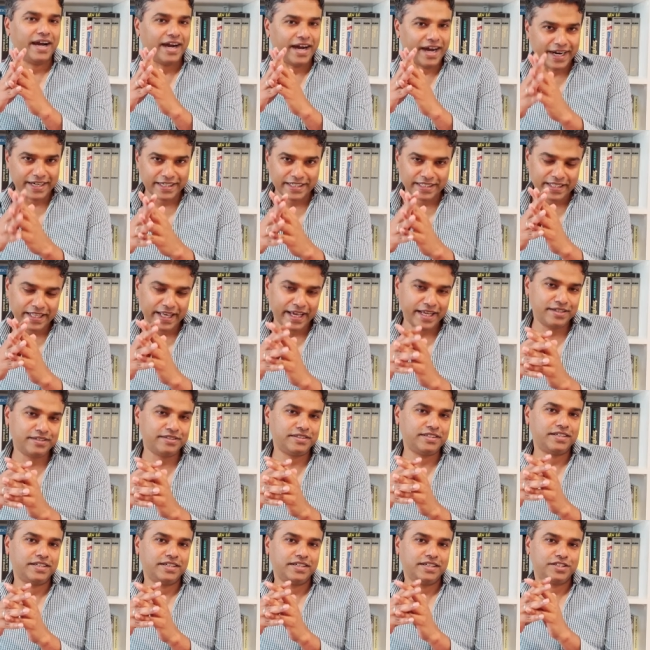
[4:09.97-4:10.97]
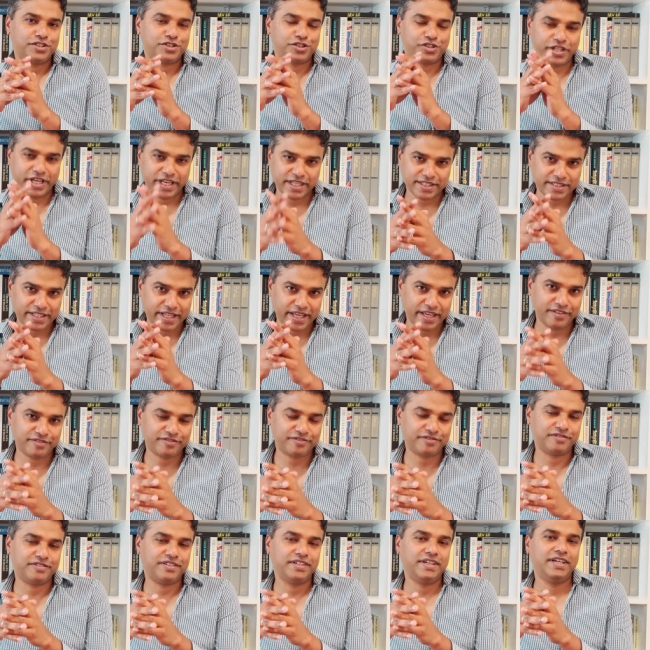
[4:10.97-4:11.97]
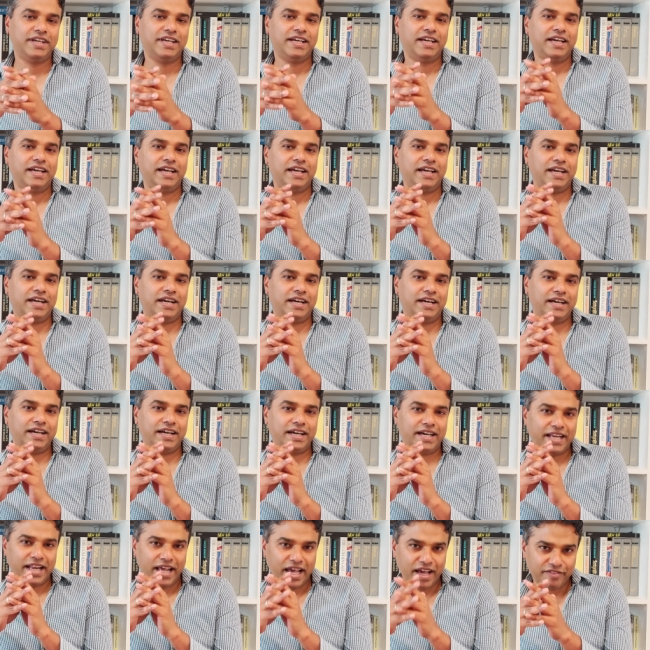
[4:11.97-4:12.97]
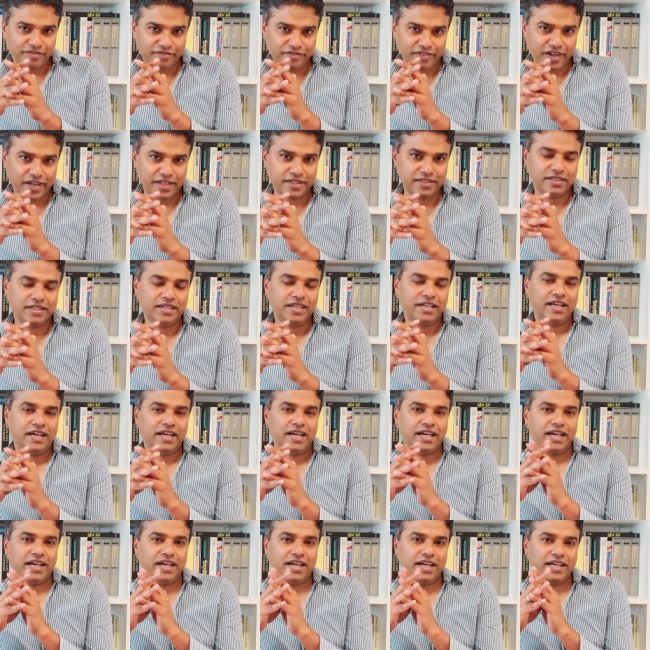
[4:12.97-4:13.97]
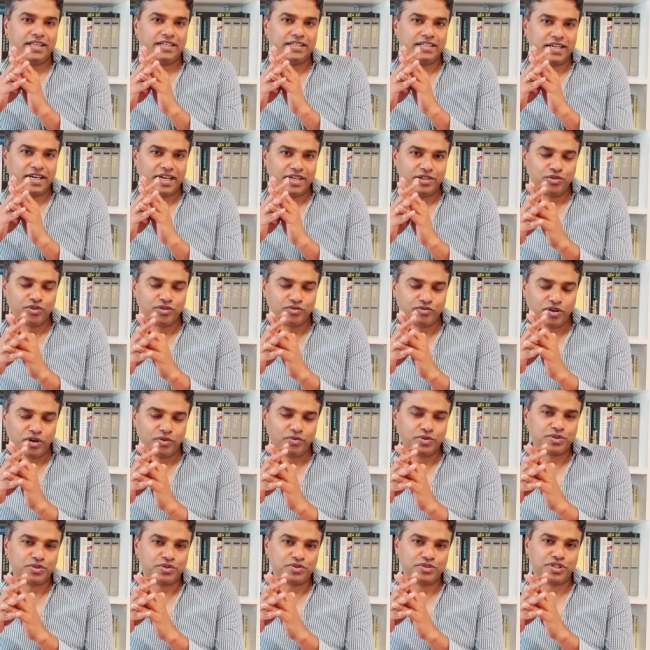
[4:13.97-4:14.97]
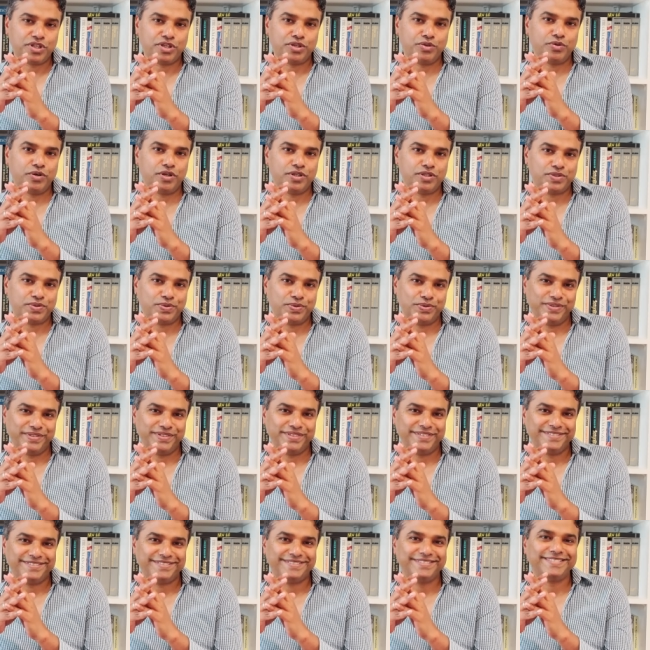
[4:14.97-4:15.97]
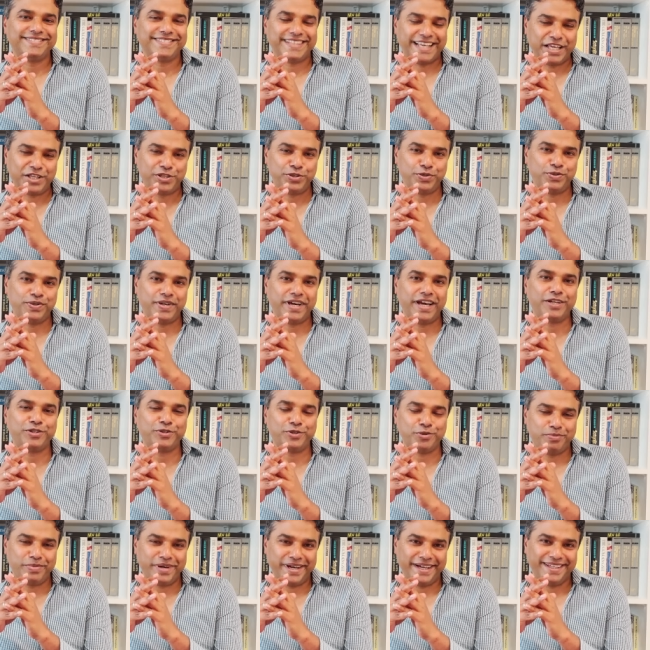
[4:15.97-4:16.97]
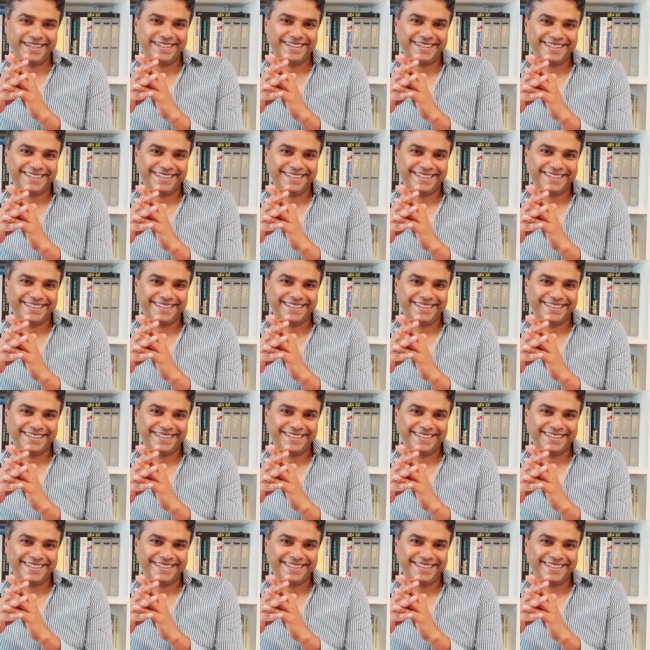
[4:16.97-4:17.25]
Until then, stay safe uh, and have fun and I look forward to seeing you all soon. Thank you and goodbye.